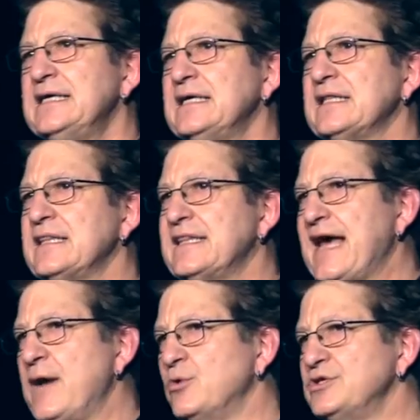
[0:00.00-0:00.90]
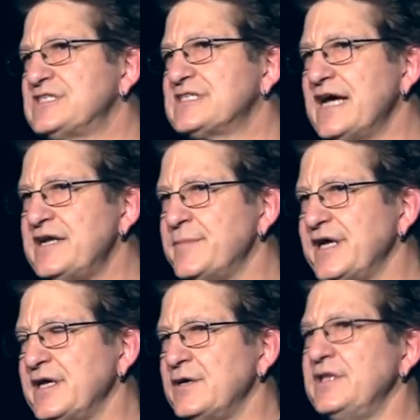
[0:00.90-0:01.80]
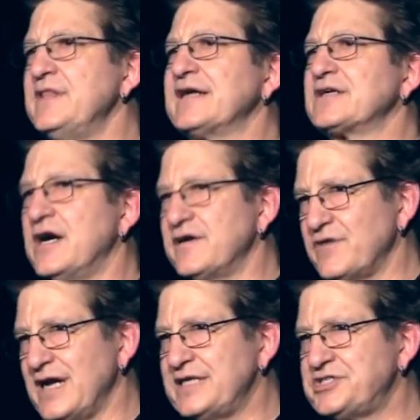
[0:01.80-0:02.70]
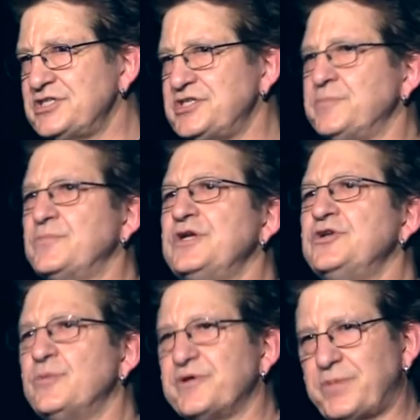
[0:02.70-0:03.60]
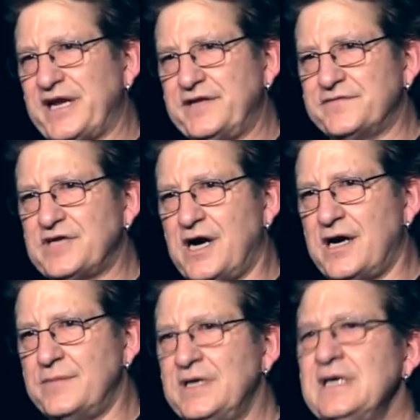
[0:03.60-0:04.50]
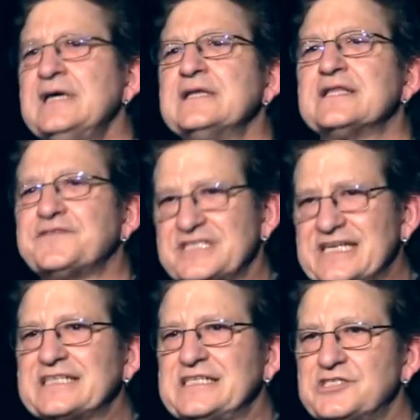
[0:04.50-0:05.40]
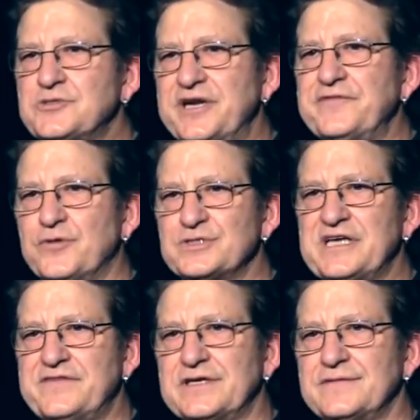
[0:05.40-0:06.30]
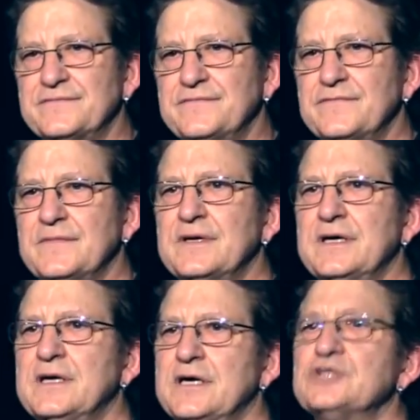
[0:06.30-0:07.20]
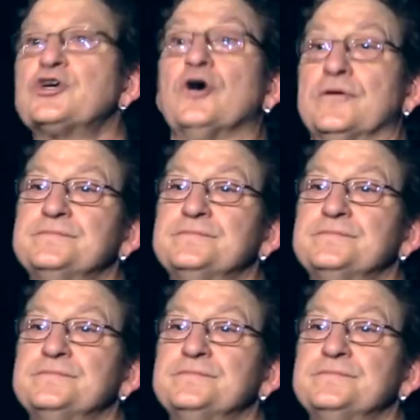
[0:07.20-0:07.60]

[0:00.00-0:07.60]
that would say to me, in that kind of relationship, when you with plenty of time, that the sex is 24 7. Sure.